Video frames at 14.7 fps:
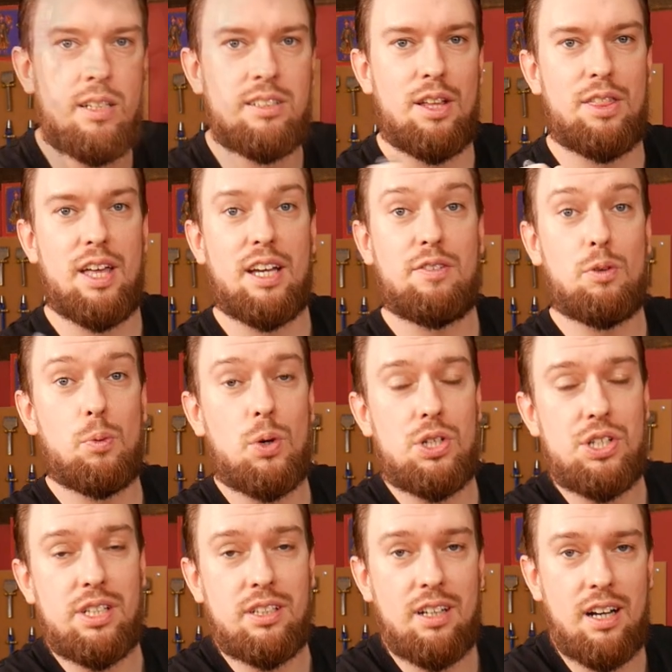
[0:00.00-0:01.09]
So thank you for
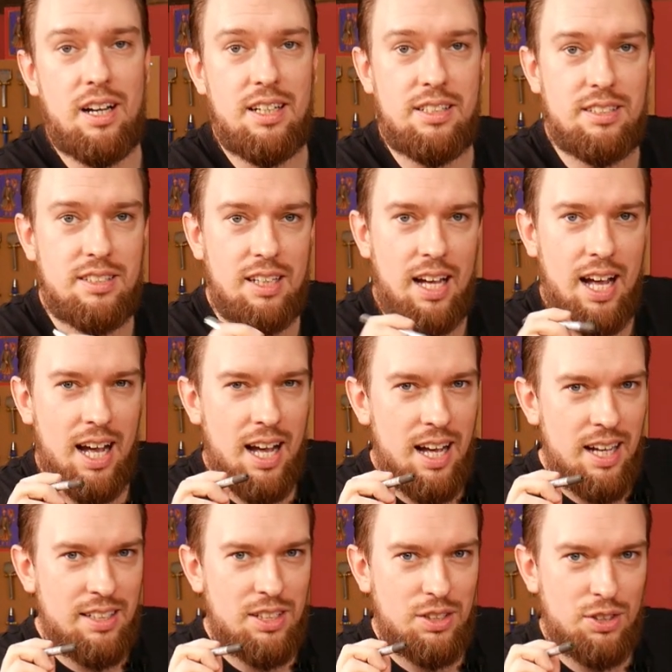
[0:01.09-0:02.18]
watching guys
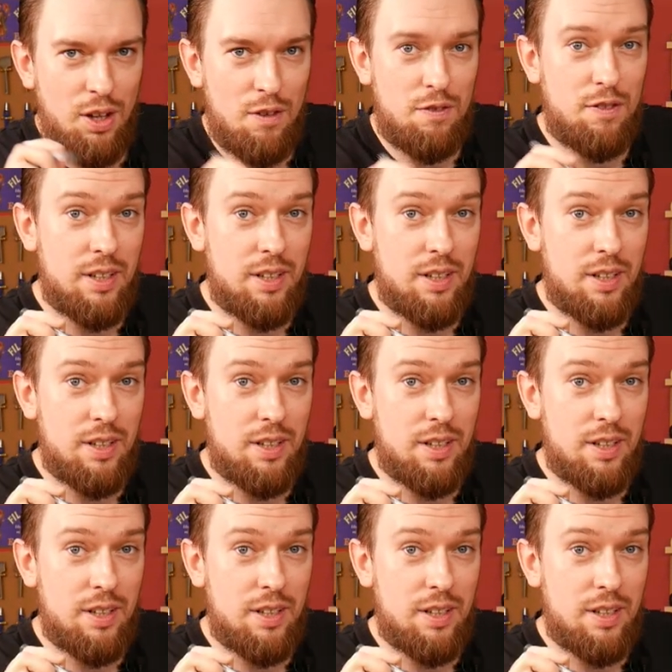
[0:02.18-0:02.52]
and don't